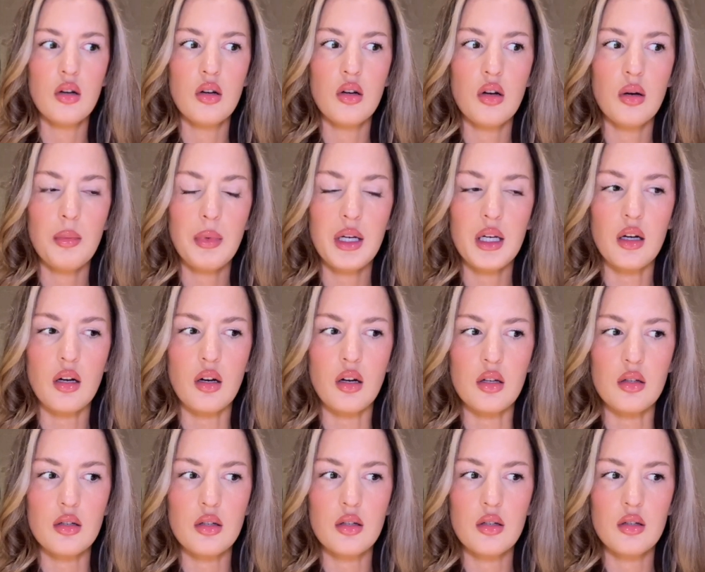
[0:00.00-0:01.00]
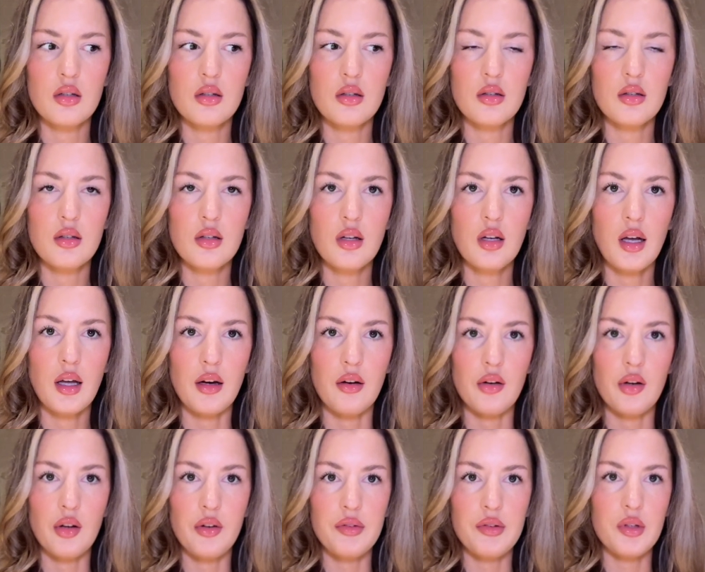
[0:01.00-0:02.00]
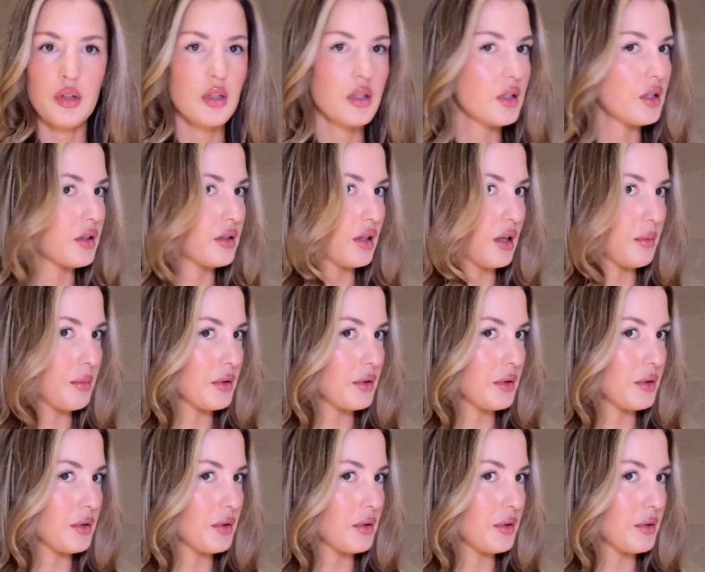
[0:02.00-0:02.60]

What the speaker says: oh my God. I don't know if you can hear that,